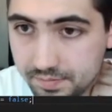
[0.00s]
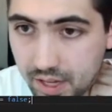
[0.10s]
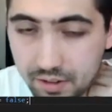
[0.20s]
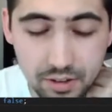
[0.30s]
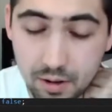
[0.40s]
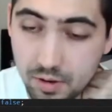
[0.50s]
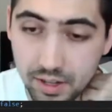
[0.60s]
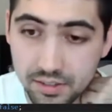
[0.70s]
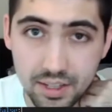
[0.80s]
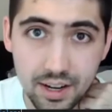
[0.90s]
I forgot what I
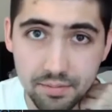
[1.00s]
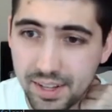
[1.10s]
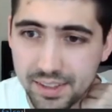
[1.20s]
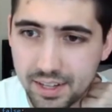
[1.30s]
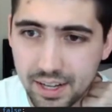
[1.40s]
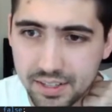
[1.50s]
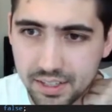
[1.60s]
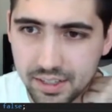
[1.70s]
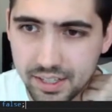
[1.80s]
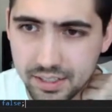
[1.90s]
said. I think I
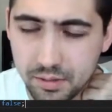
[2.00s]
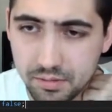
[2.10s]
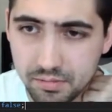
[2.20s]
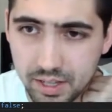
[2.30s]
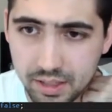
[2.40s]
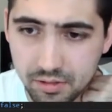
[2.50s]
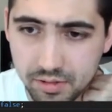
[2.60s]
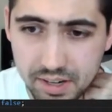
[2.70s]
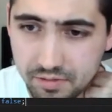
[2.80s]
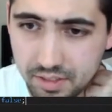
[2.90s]
said like three
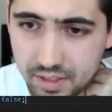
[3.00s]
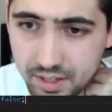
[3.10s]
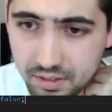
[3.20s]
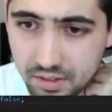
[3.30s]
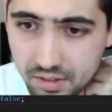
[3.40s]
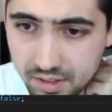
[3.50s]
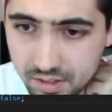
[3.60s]
different things.